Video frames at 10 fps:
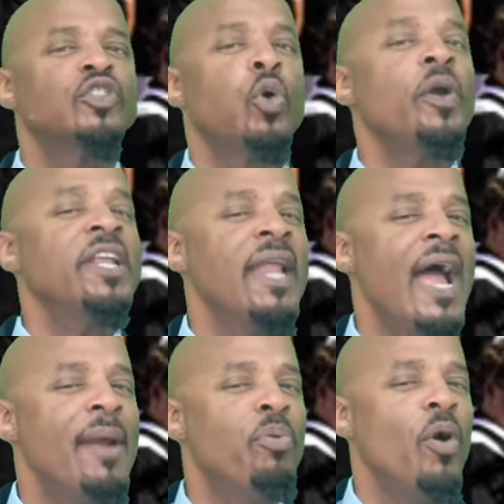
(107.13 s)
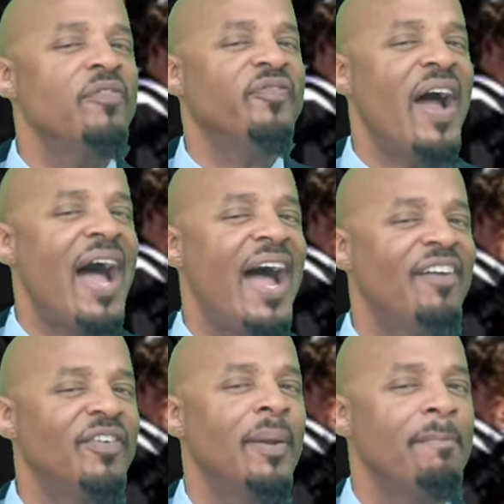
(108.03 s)

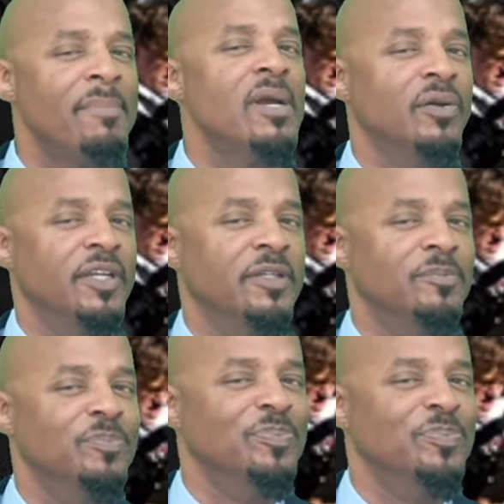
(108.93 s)
$29.5 million.